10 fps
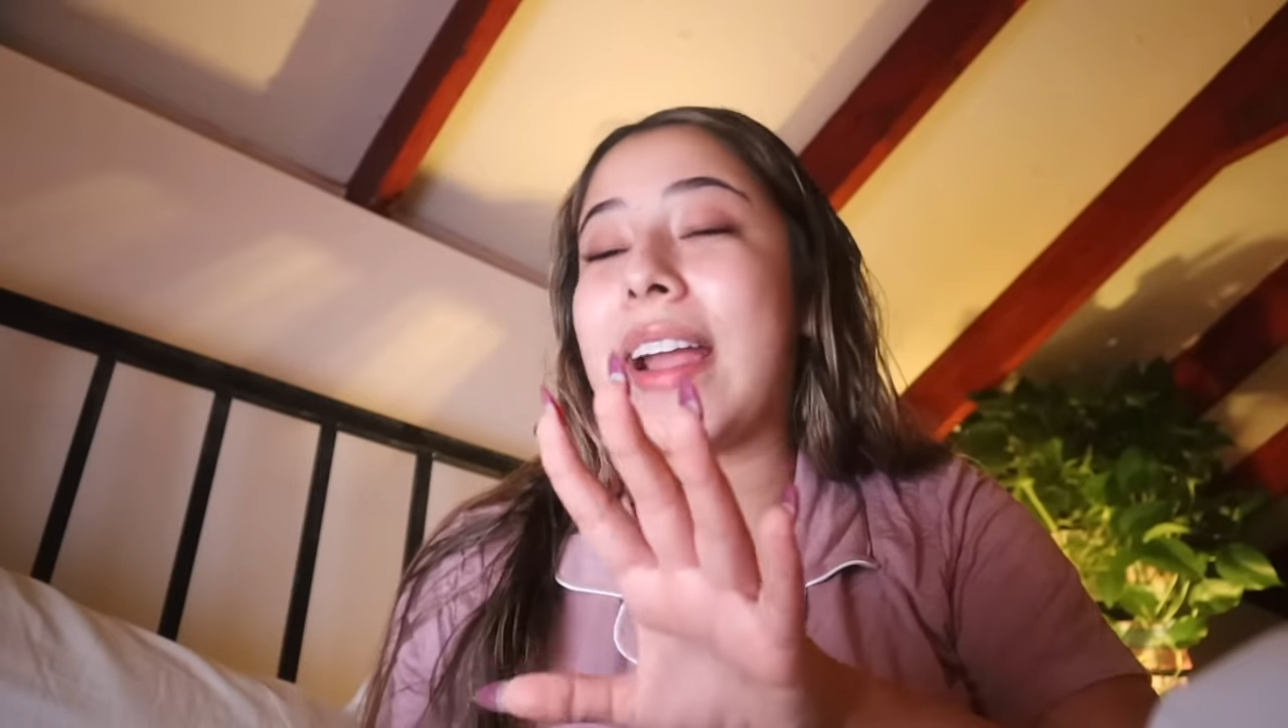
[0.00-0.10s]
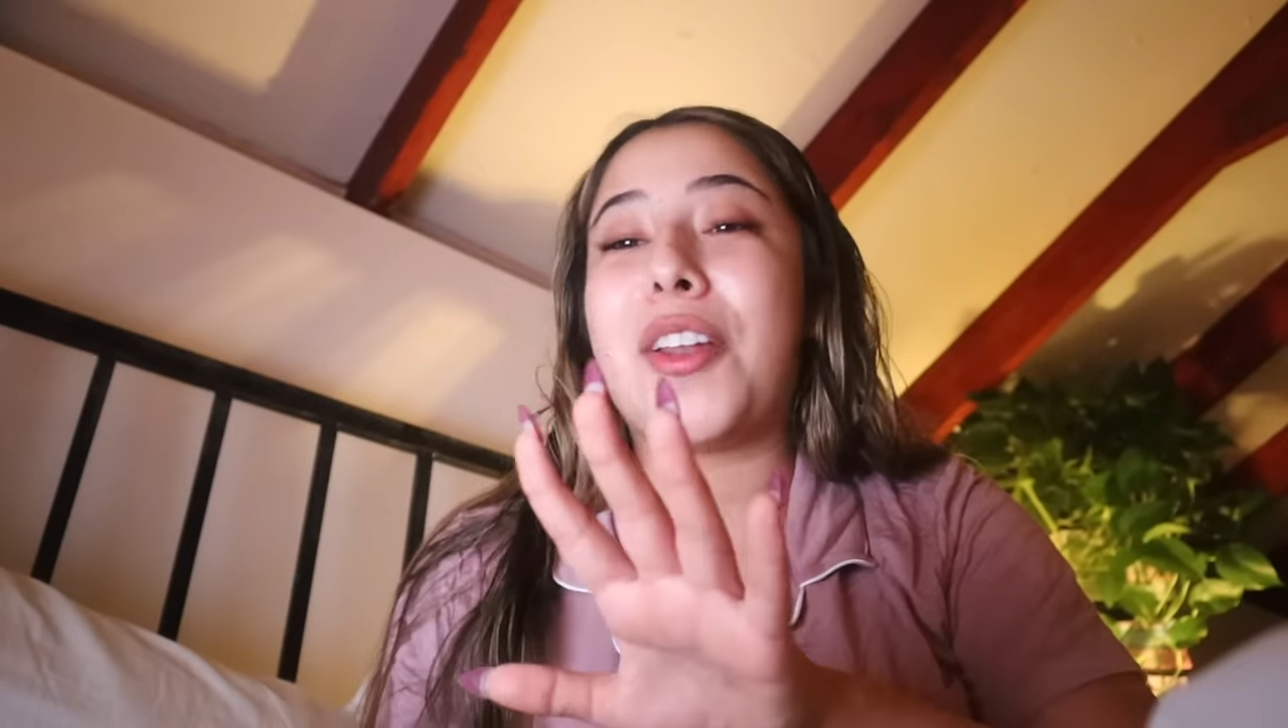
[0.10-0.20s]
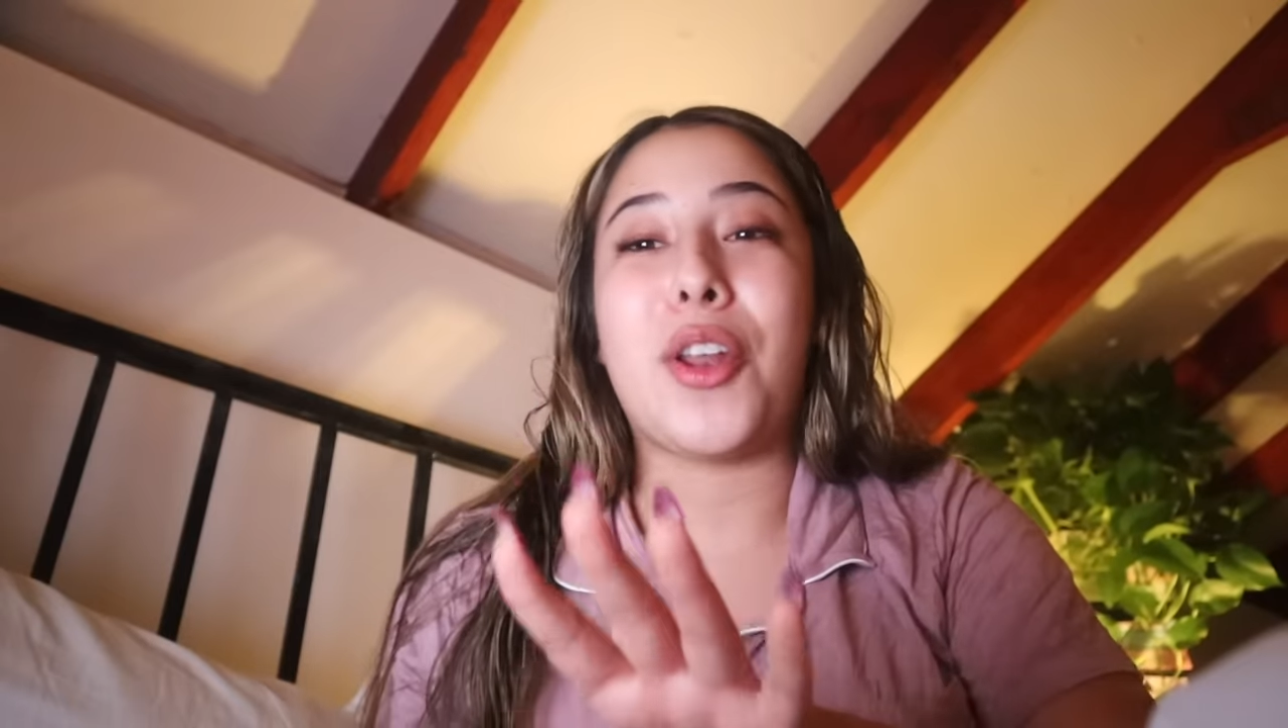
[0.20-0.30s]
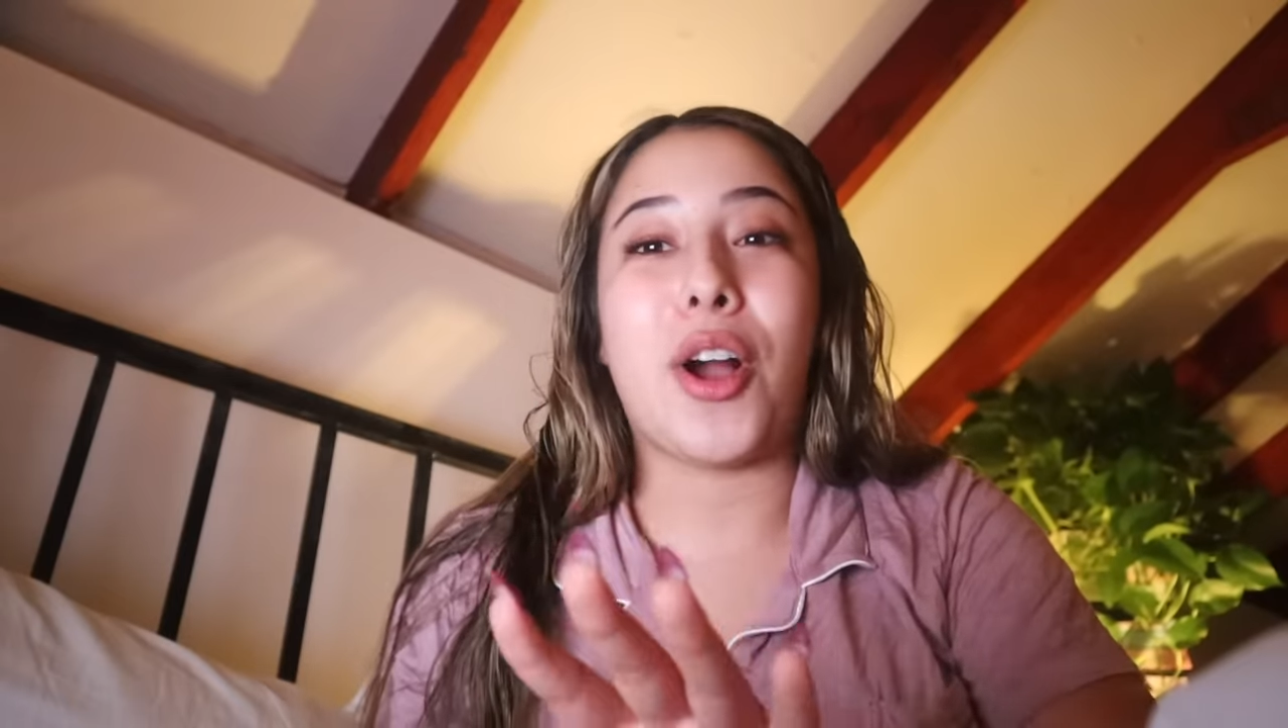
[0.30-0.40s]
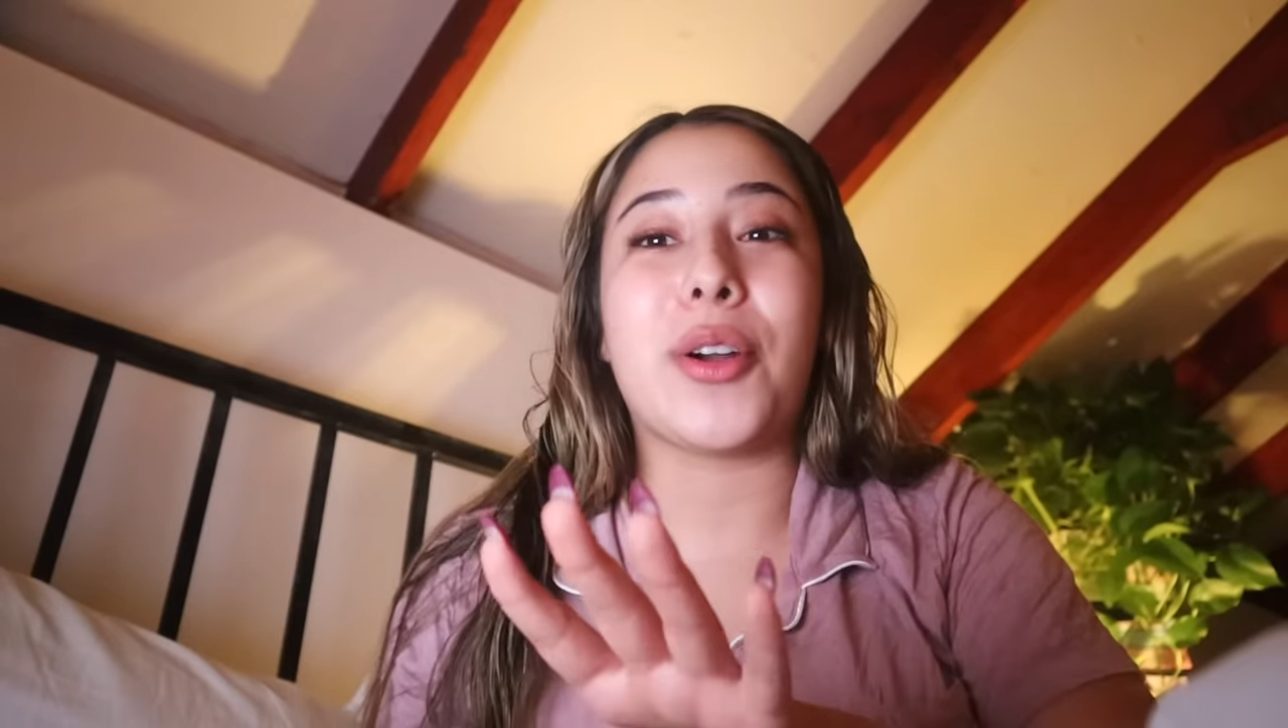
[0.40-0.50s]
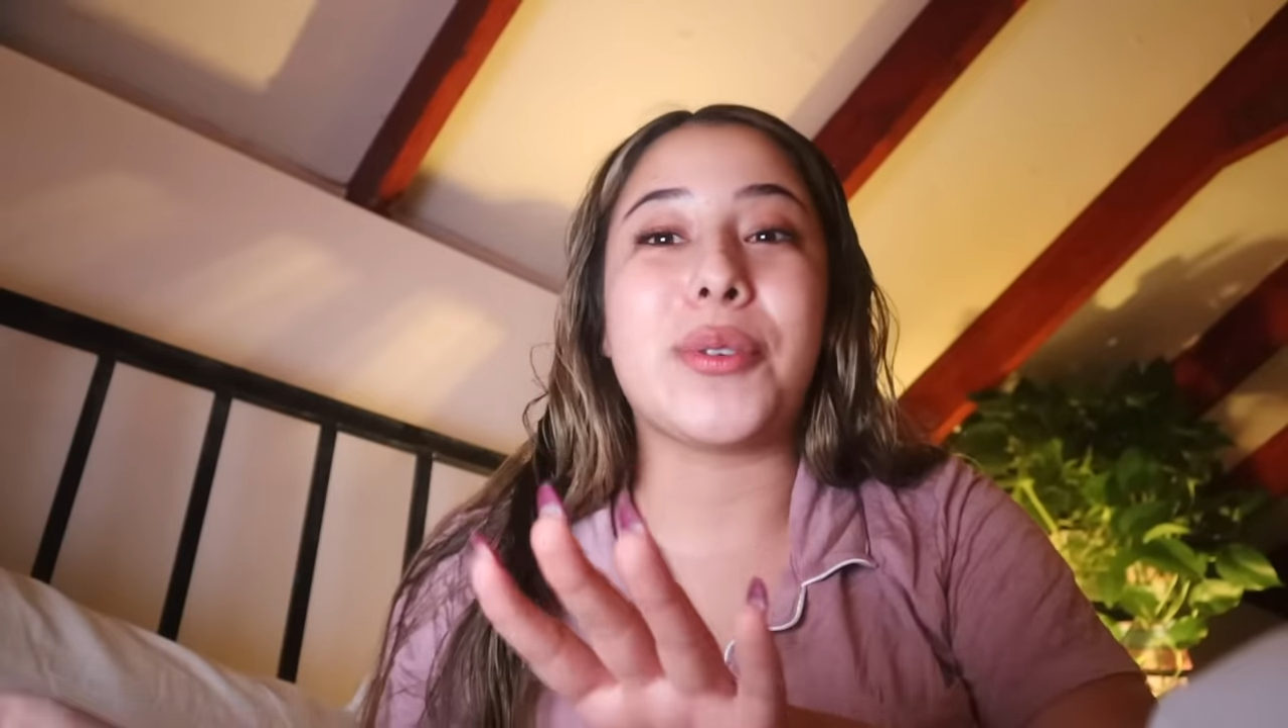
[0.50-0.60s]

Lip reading: I could not